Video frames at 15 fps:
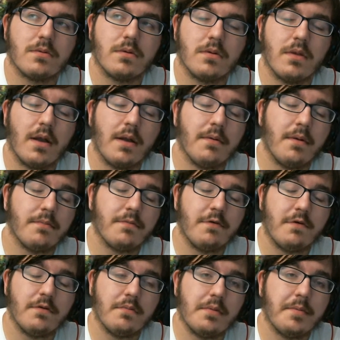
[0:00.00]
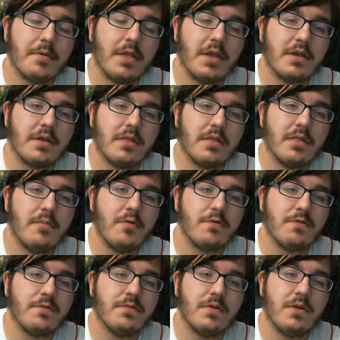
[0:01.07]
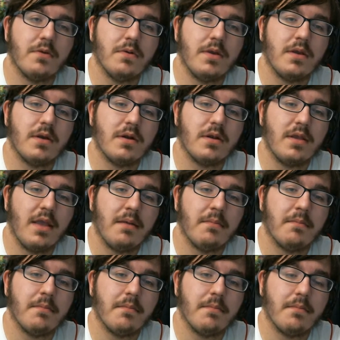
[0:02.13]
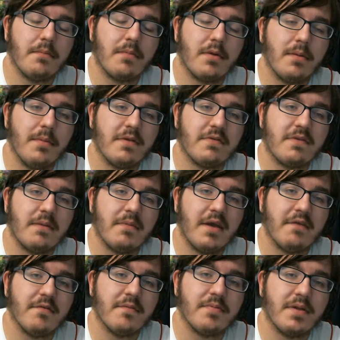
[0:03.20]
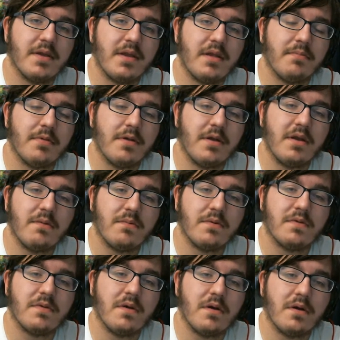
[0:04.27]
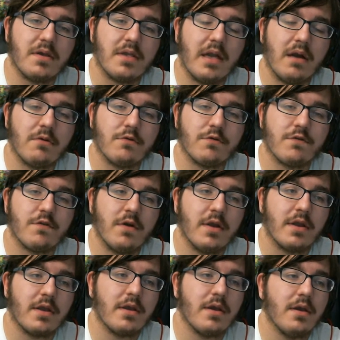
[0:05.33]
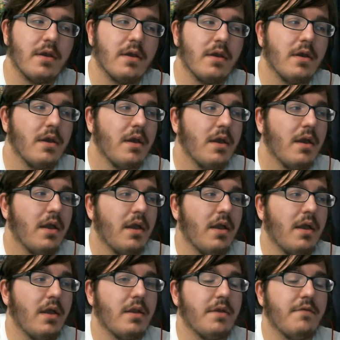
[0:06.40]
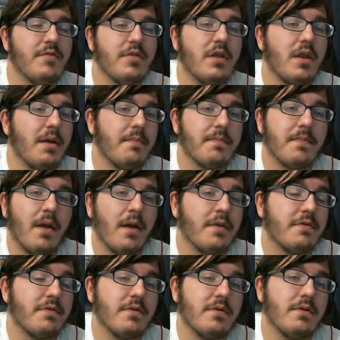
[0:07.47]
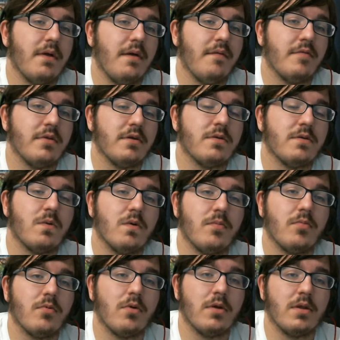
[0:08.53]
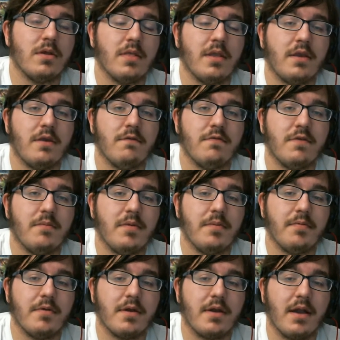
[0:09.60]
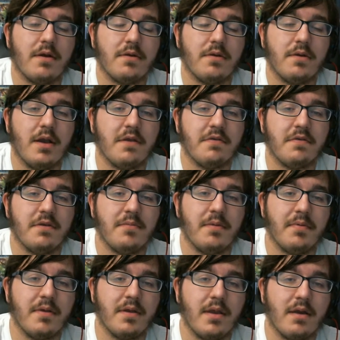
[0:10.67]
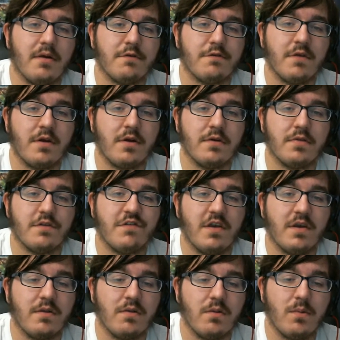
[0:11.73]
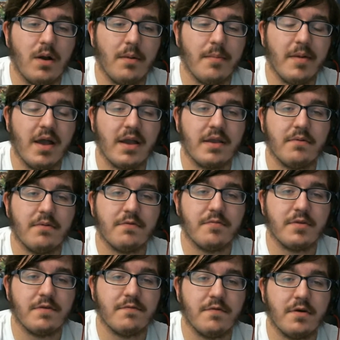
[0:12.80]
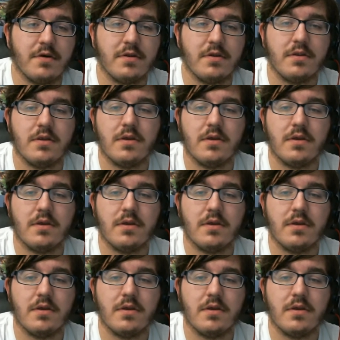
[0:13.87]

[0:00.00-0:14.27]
like, I'm trying to remember. Like, the only gun-based game I ever played was Counter-Strike, and even then, I still haven't done horrible on it. Like, you guys seen me play Counter-Strike on the channel a while back. It was pretty fun.